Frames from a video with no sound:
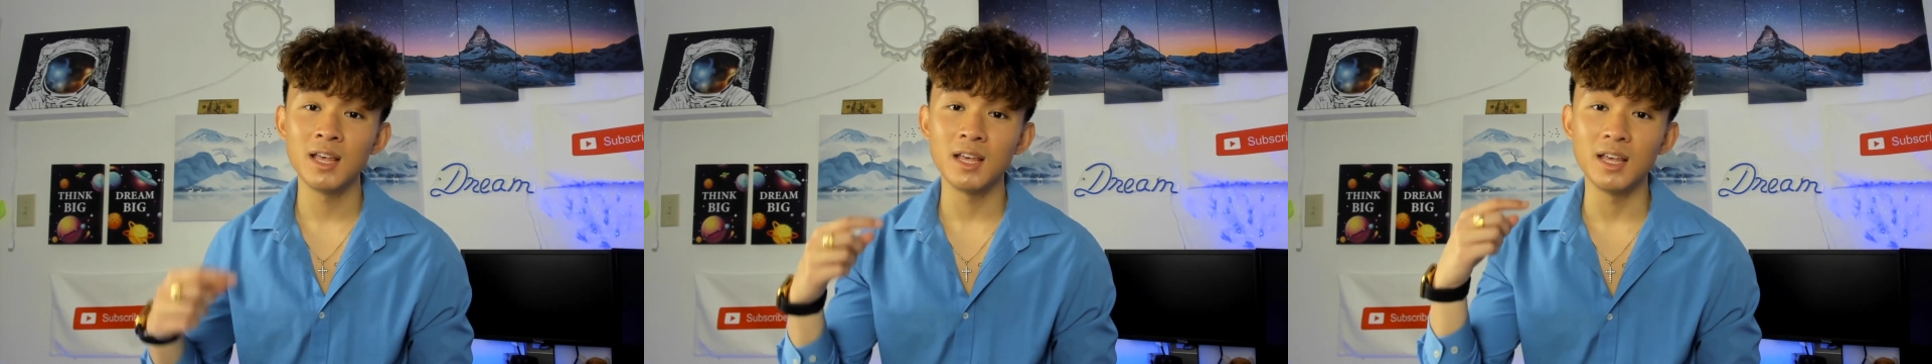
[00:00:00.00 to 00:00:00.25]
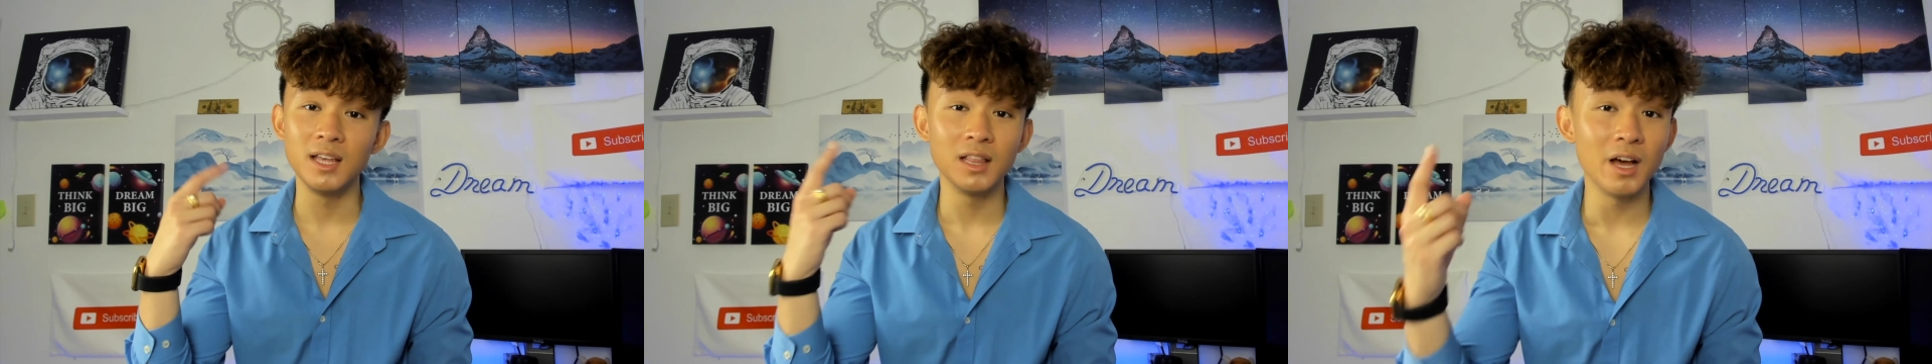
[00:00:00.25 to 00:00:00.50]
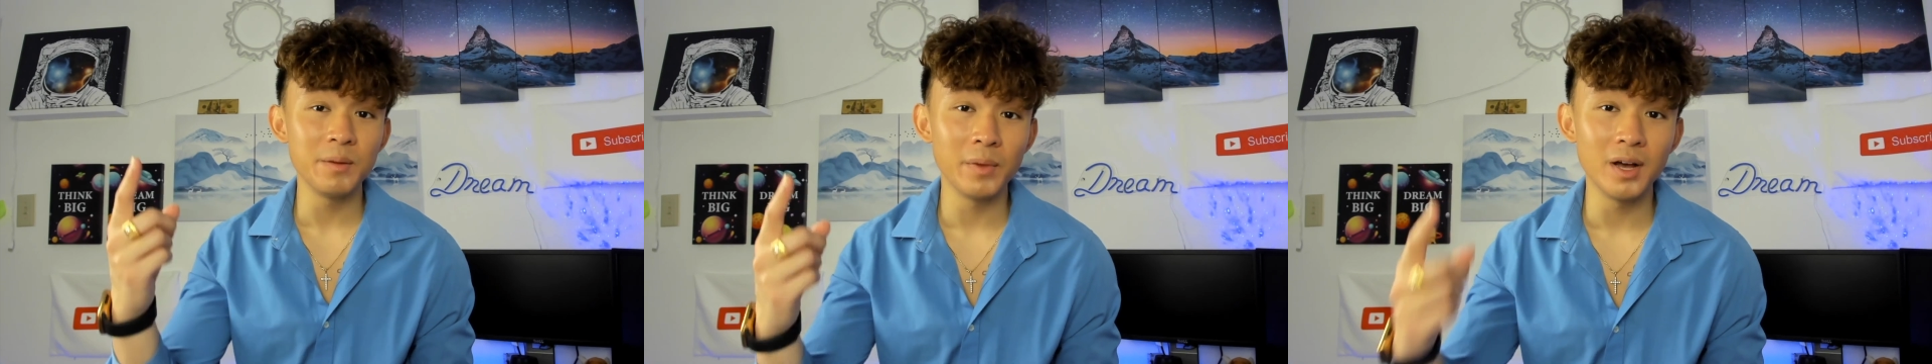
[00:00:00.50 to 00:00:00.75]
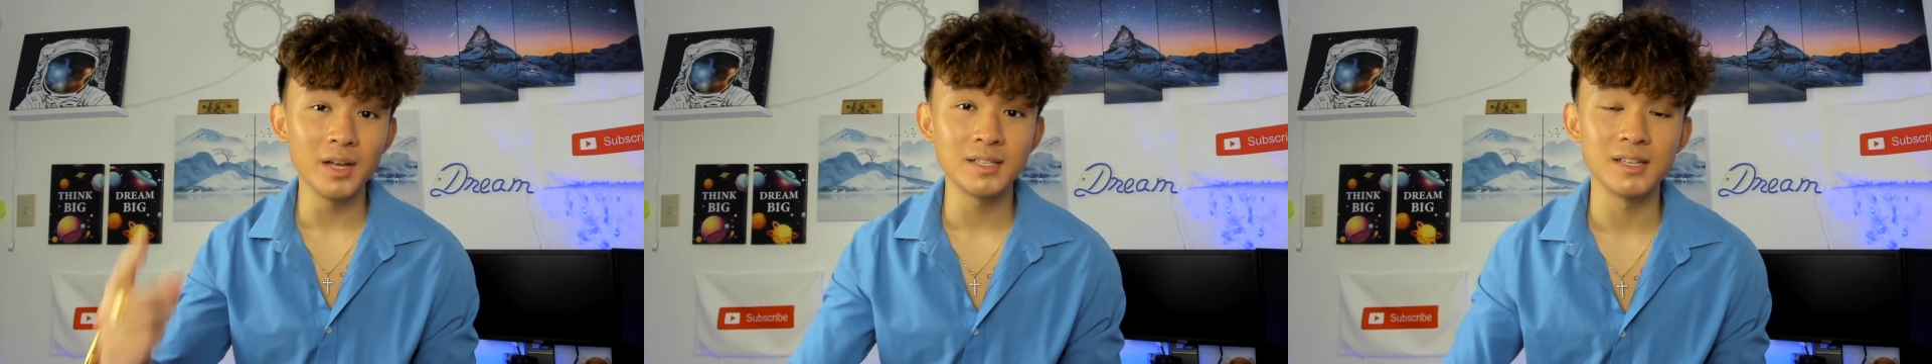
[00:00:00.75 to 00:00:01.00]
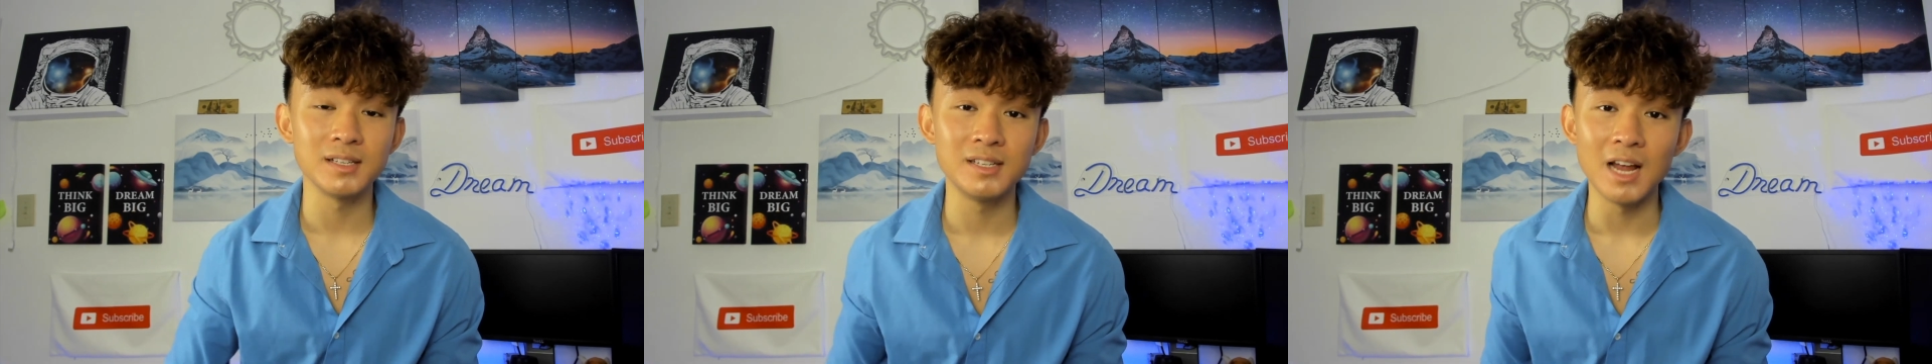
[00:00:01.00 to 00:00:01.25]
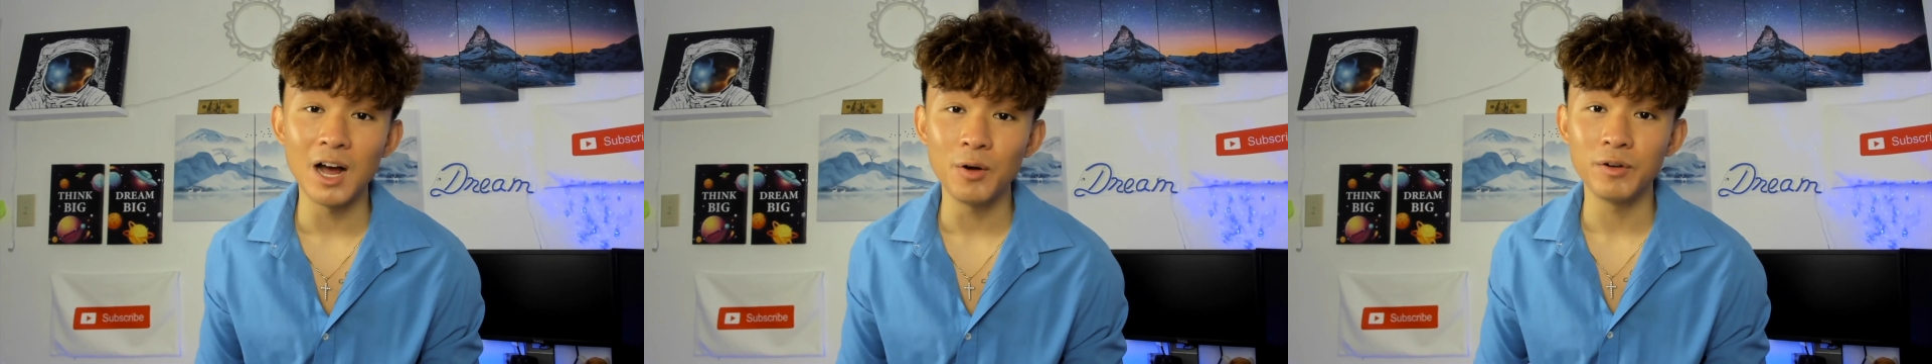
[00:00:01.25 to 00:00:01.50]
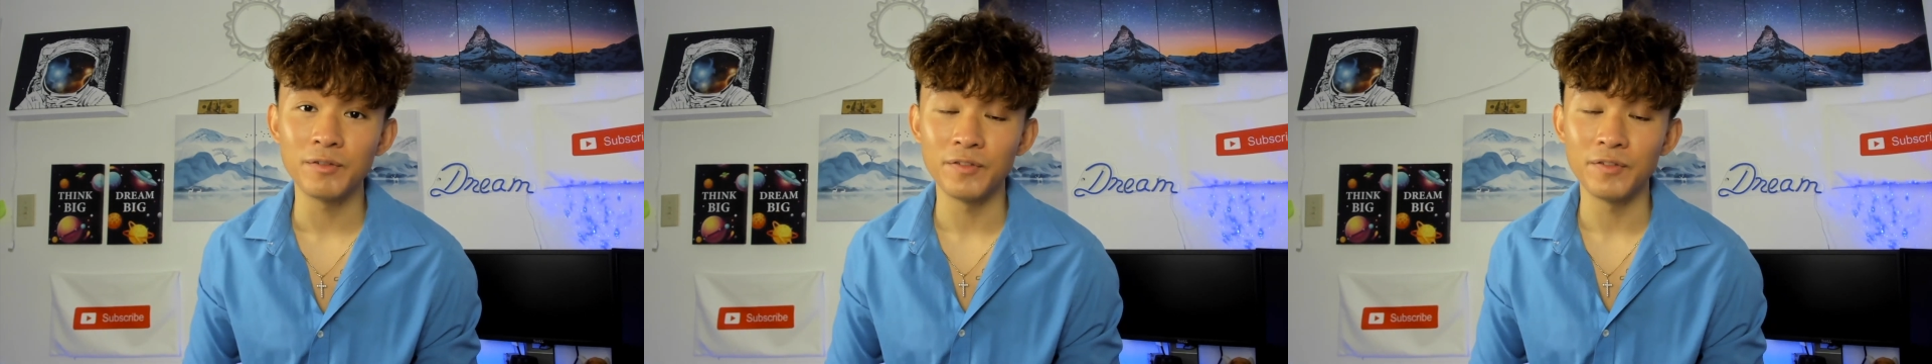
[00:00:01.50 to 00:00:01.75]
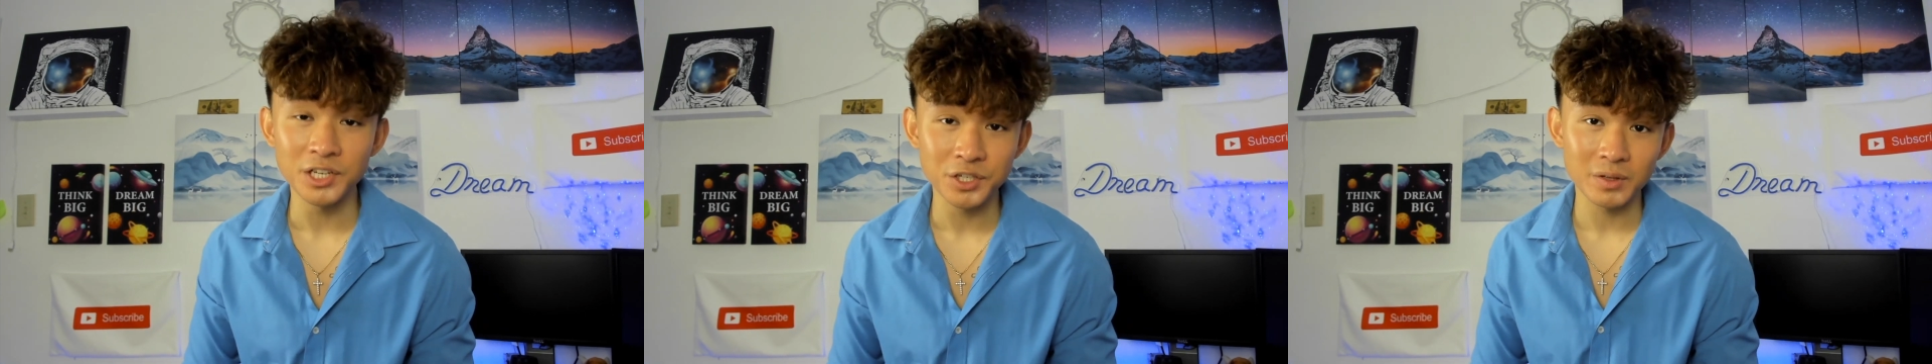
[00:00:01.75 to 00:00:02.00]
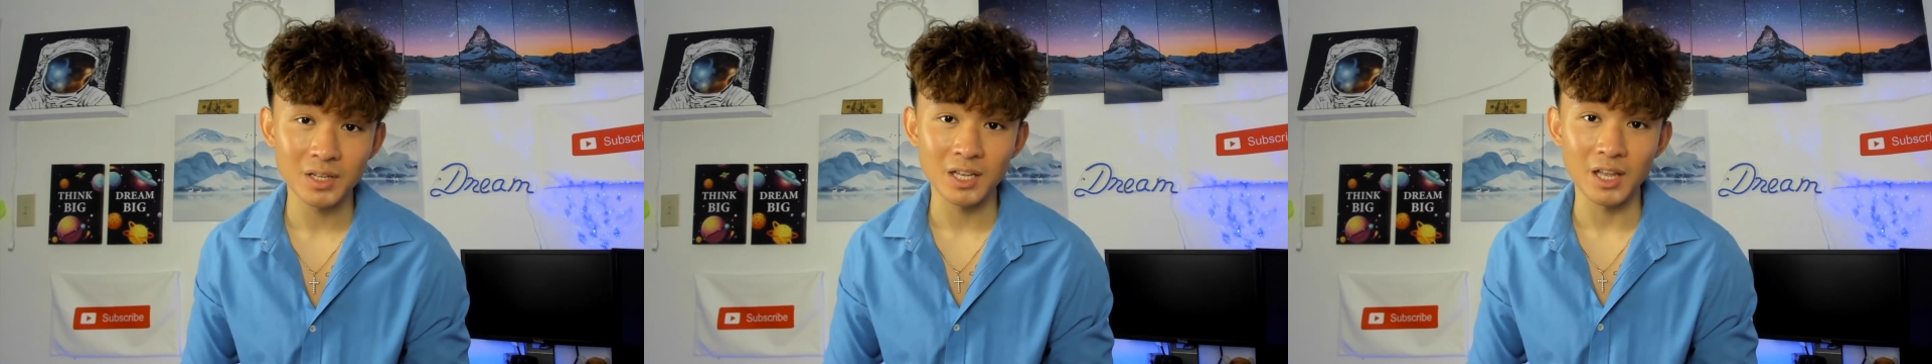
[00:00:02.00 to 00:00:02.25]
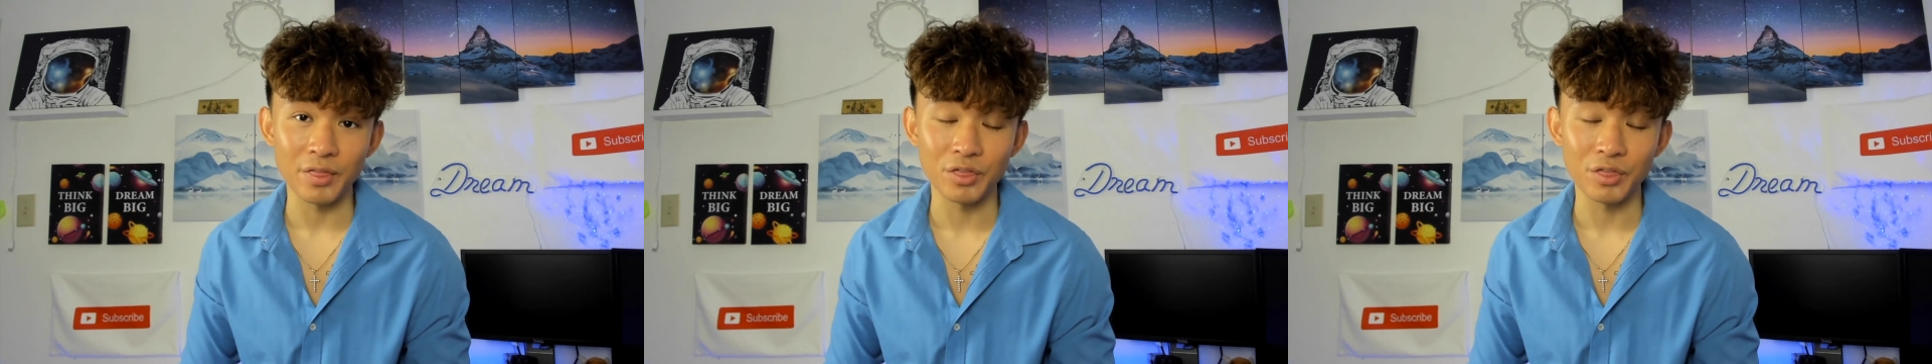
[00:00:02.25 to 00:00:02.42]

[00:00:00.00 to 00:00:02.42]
Elon Musk is now officially